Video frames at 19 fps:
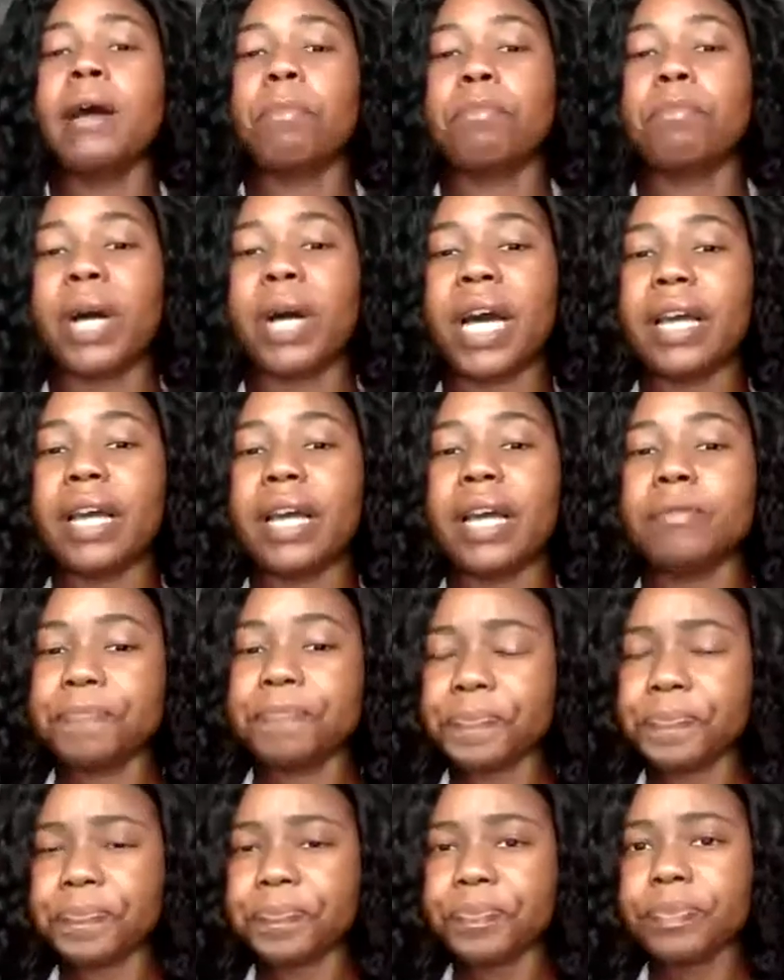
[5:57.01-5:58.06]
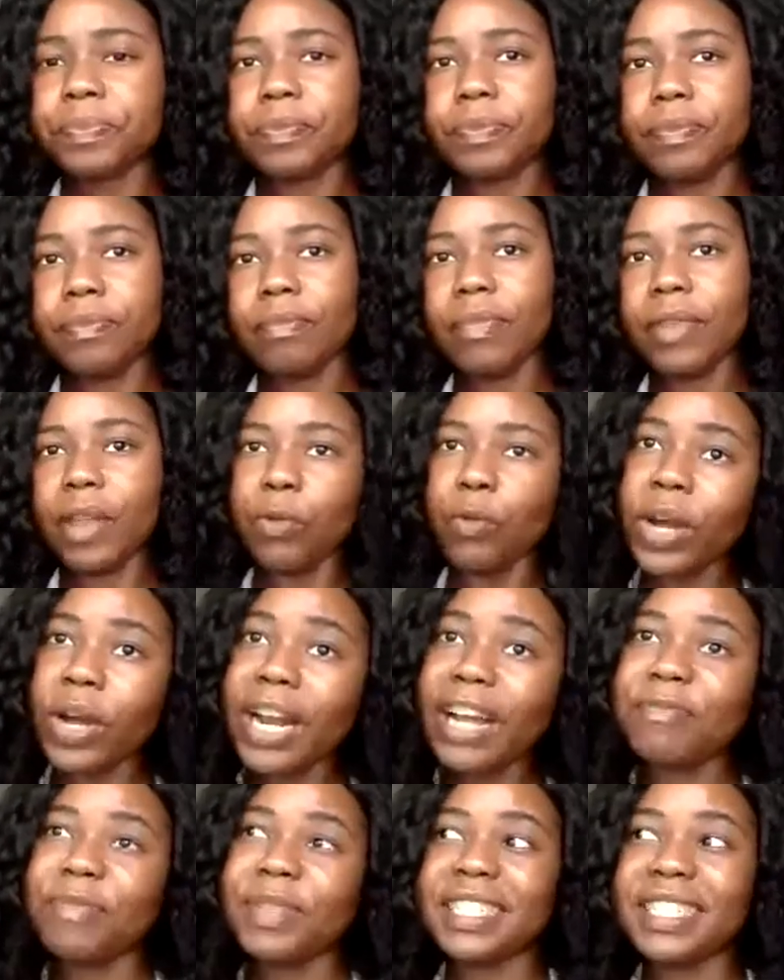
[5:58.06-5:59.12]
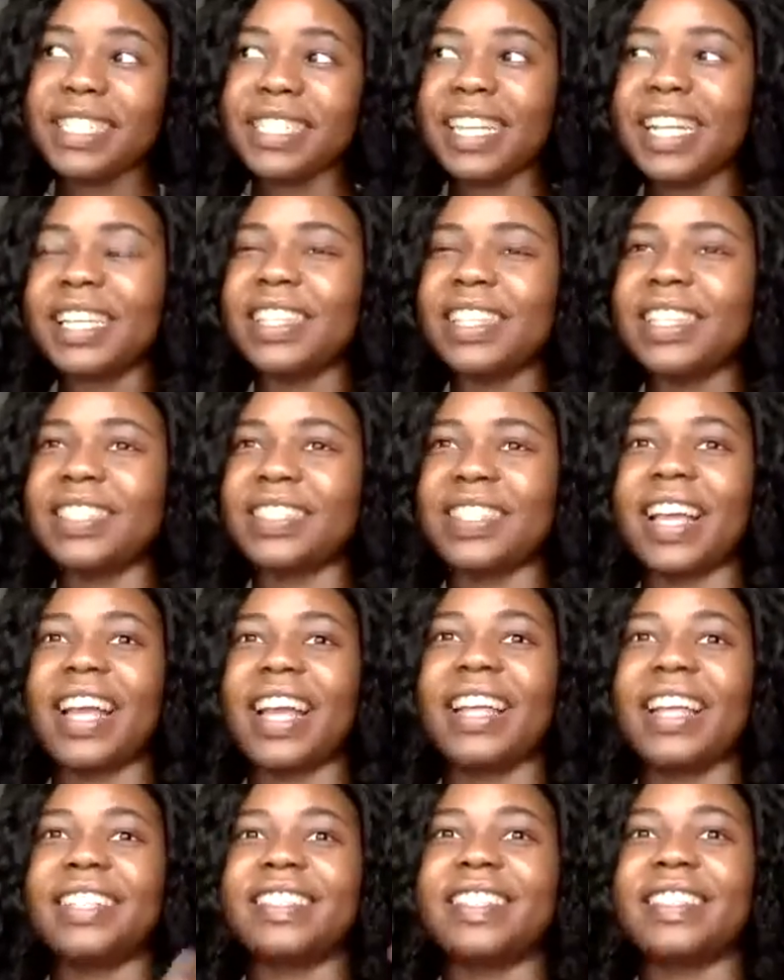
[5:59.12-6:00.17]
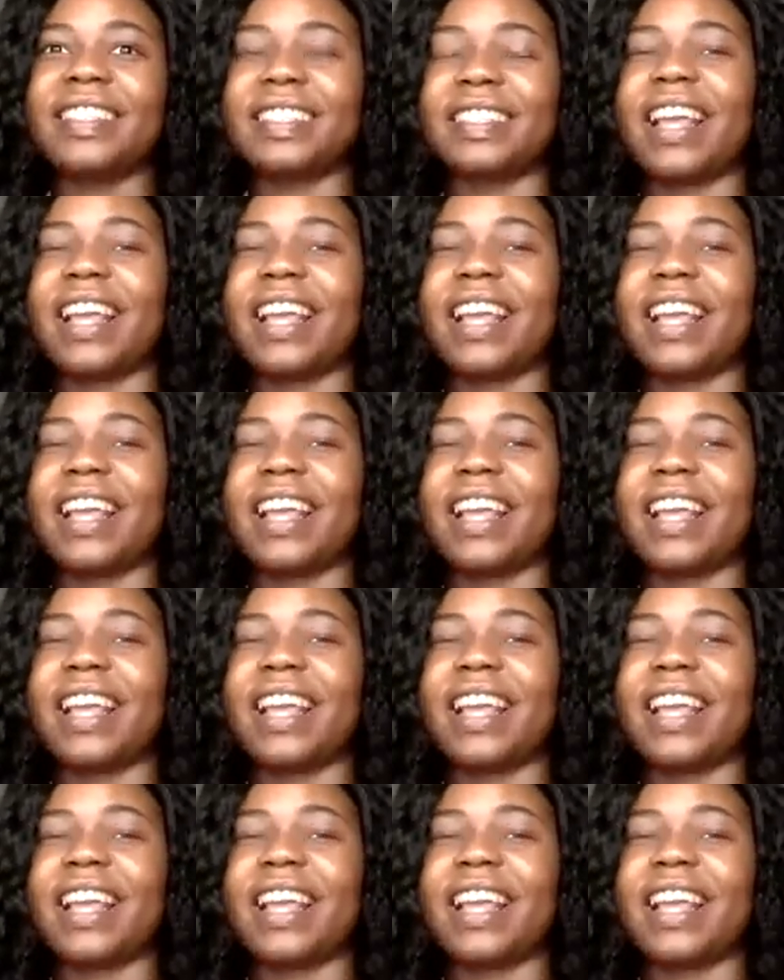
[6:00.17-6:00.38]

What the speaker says: But what I've been seeing these days is